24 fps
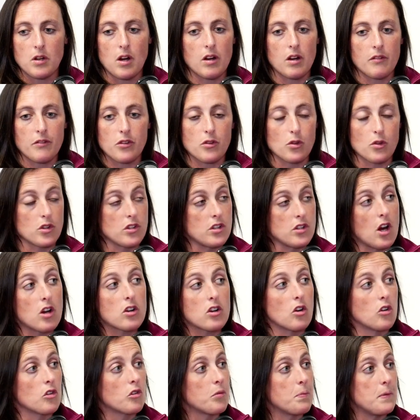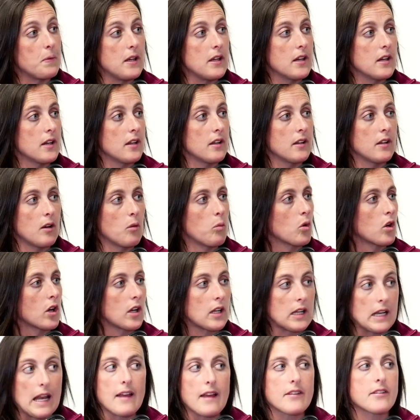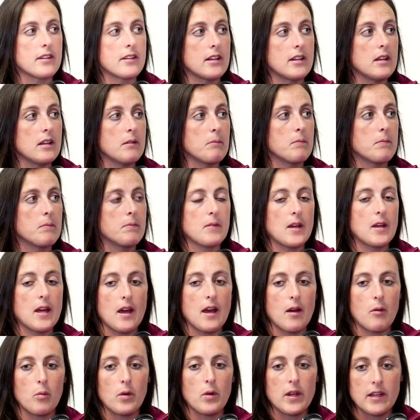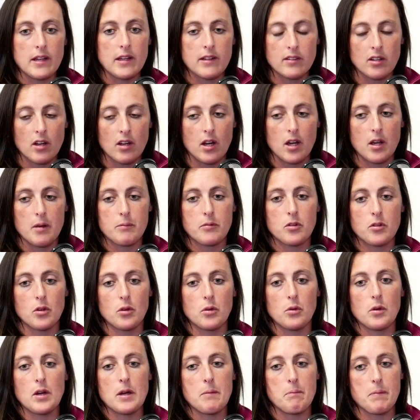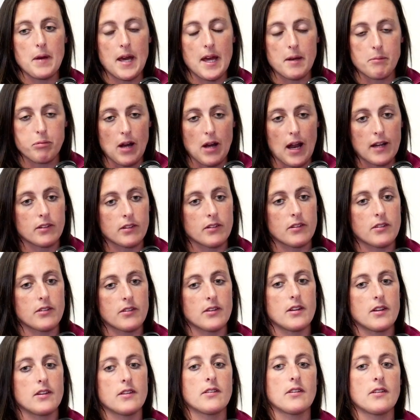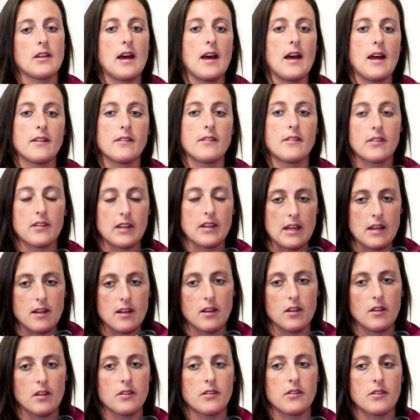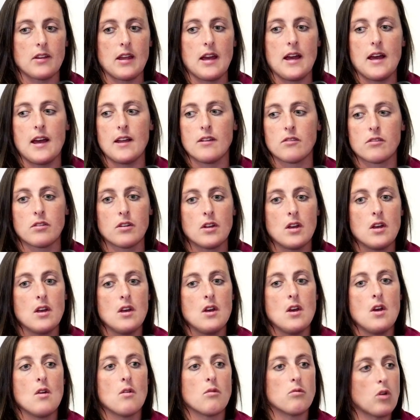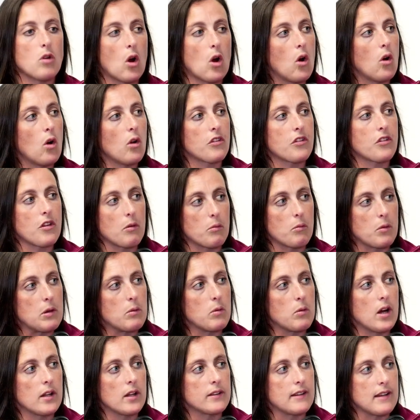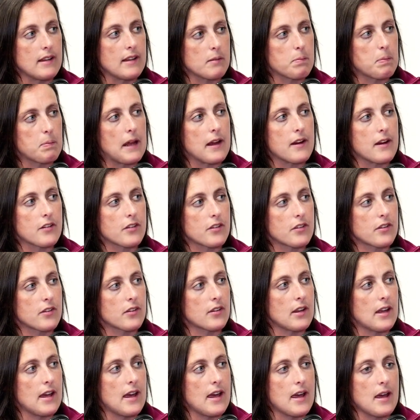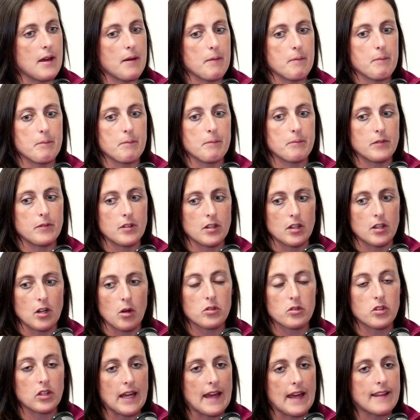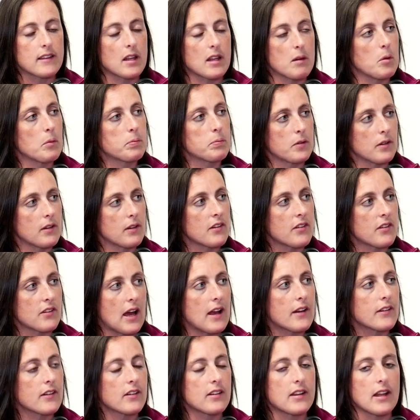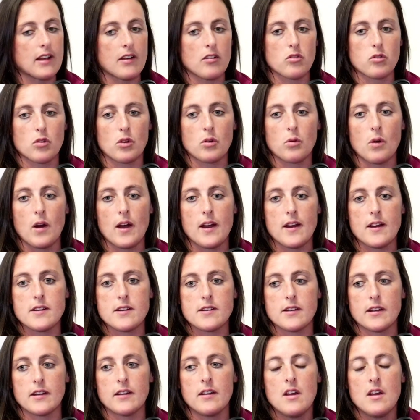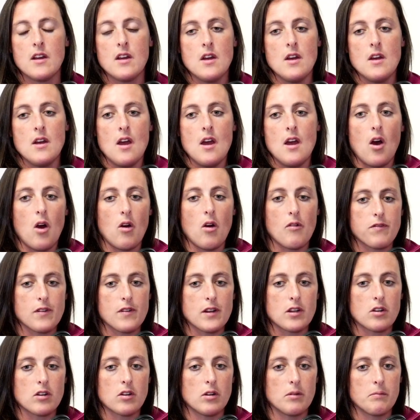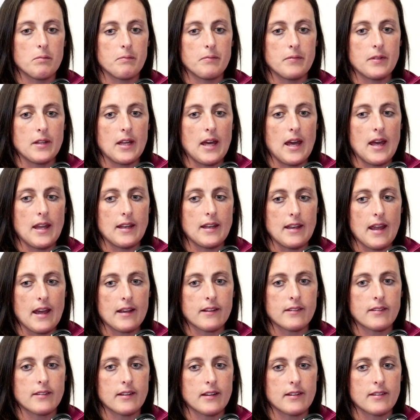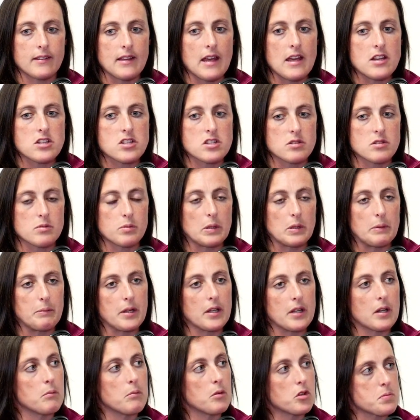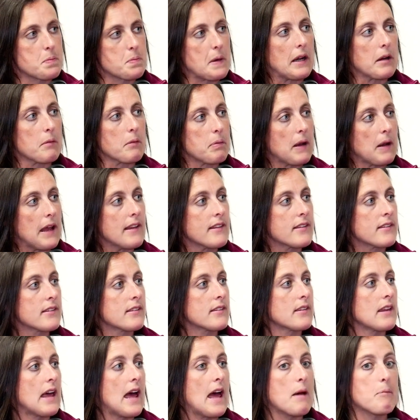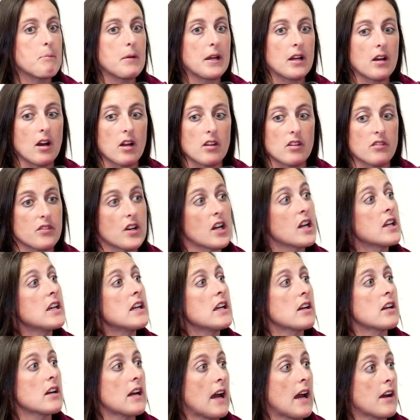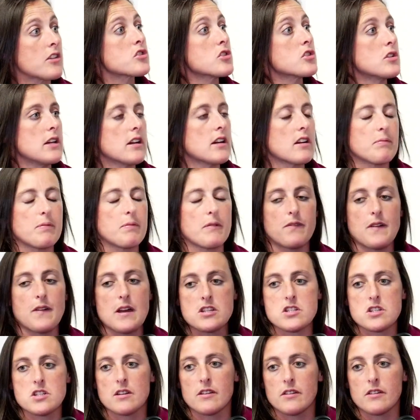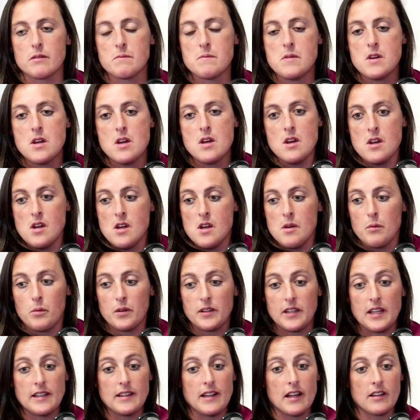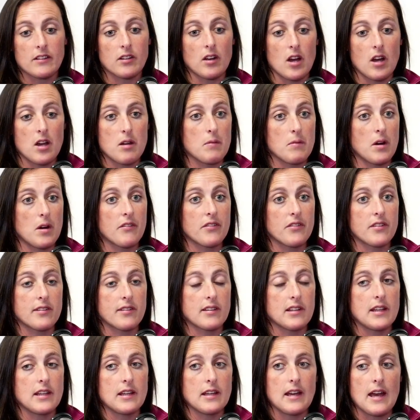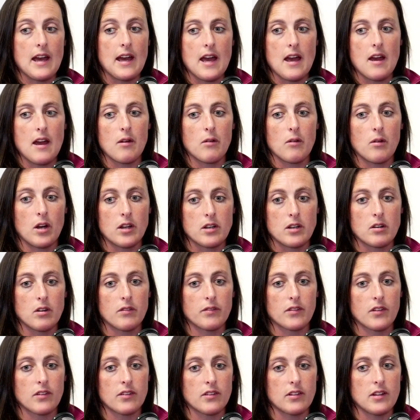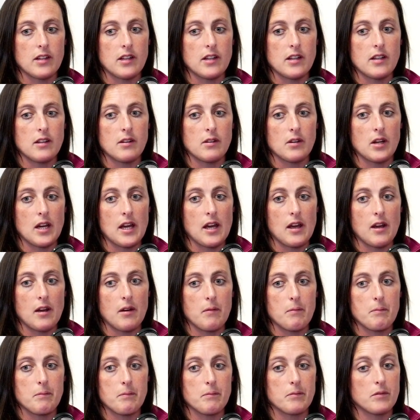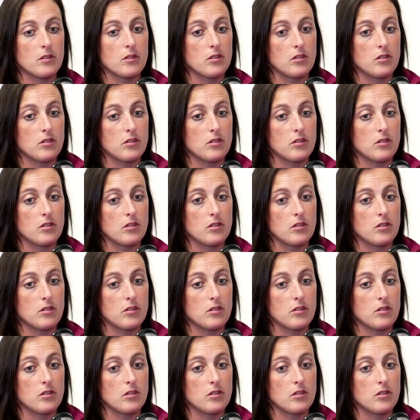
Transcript: we're all of a sudden not going to be a, a world-class team. Uh, we need time to embed practices and skills and roles that we want these players, um, you know, to get them up to the standard that is required. And hopefully come uh, next Six Nations, we'll be in a much better place uh, because of our year, extra year of professionalism. Within that time, obviously, uh, I'd love to see uh,